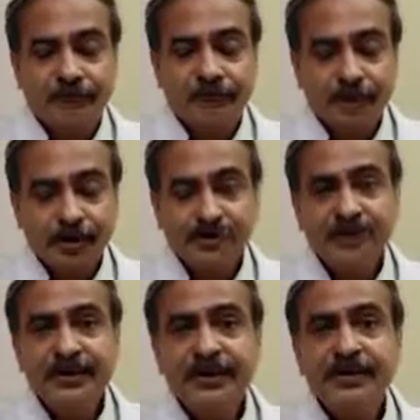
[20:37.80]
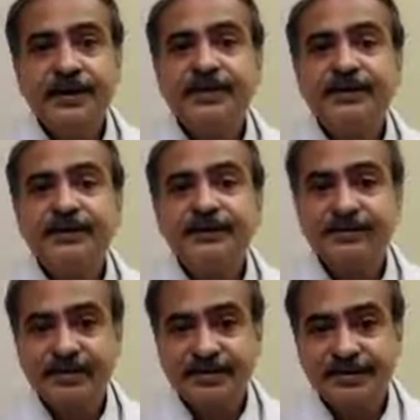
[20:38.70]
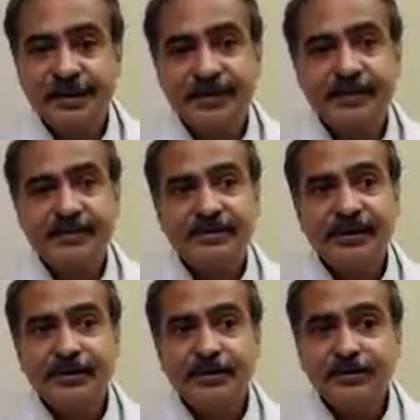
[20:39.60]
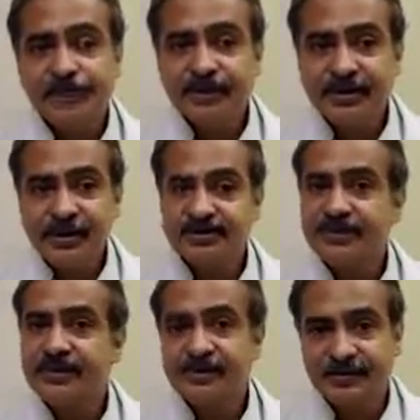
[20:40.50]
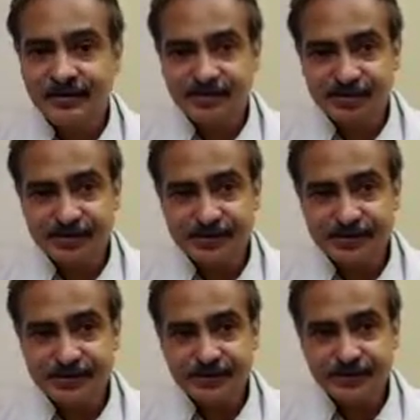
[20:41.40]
Normally in the urethra there are two natural curvatures.